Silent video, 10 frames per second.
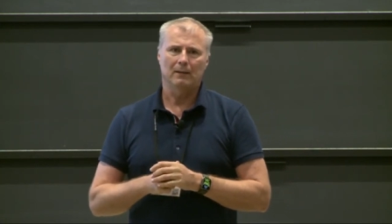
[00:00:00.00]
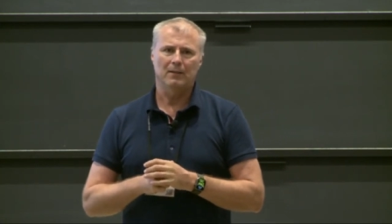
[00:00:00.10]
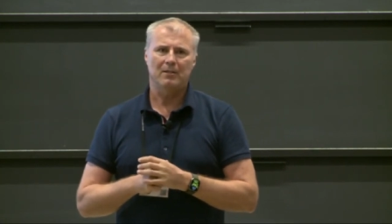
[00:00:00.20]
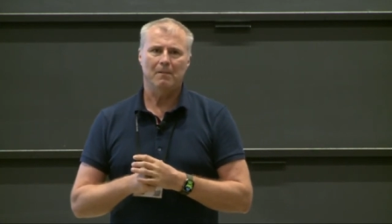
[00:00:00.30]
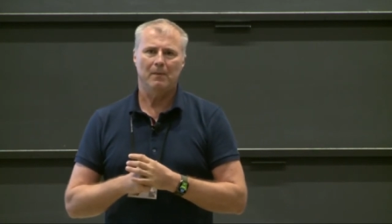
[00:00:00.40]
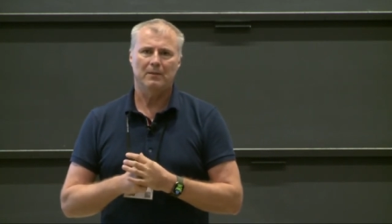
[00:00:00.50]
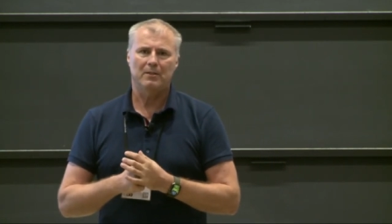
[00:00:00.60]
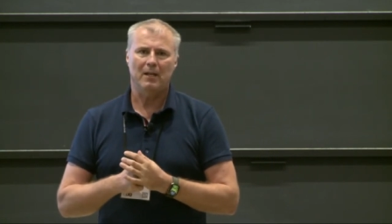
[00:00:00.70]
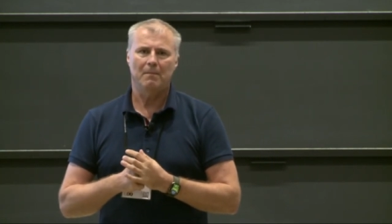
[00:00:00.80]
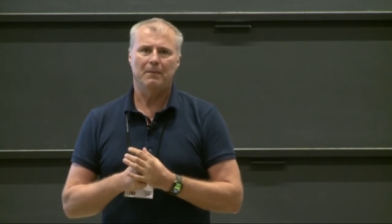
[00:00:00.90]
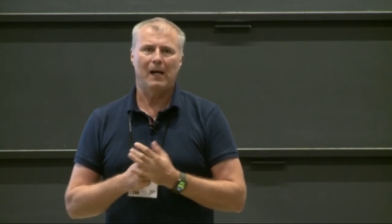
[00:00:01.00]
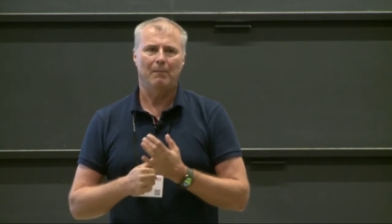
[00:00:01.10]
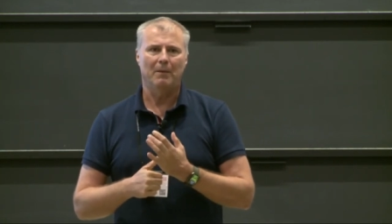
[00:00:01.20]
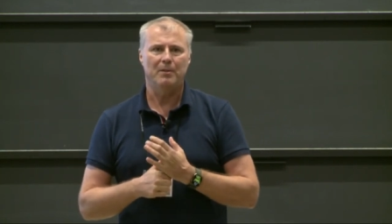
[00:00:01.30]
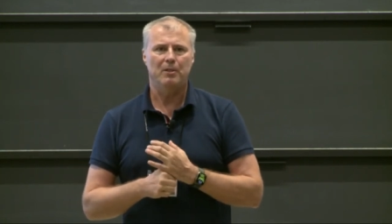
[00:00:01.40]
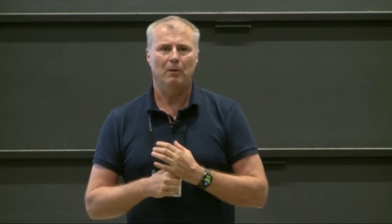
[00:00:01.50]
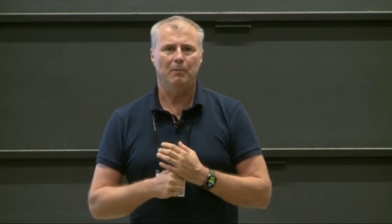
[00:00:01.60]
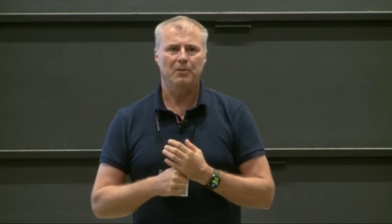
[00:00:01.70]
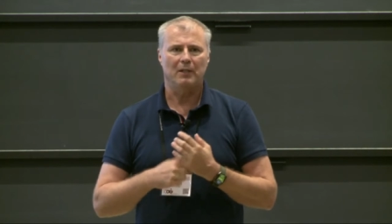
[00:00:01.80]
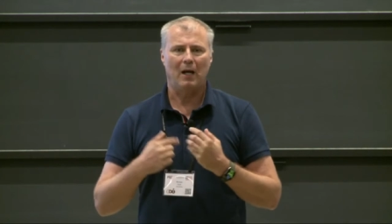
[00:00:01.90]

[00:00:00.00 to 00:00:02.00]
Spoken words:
the same problem is the opposite.